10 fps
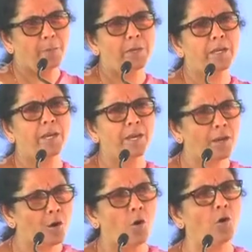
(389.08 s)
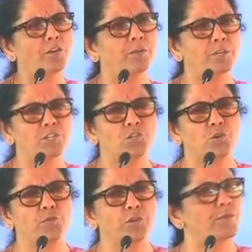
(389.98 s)
MEA or the
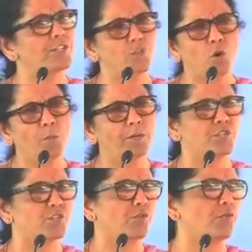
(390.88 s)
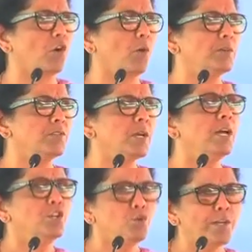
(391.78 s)
Ministry of Defence or Ministry of Commerce
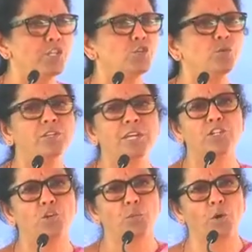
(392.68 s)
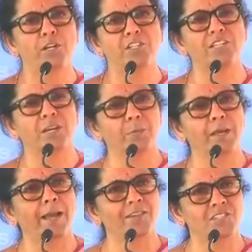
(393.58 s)
to ensure that your products can
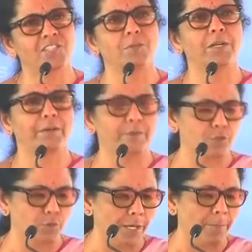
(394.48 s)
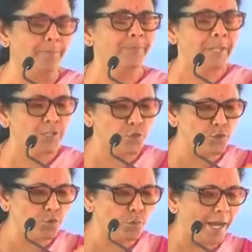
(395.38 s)
be accessible even to them. So
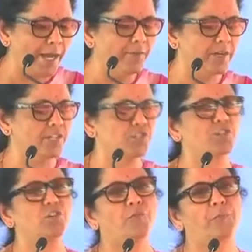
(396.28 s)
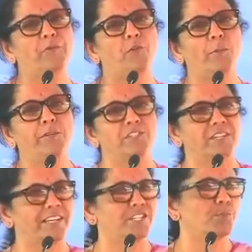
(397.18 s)
you have a history of performance
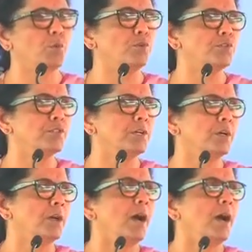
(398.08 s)
in exports.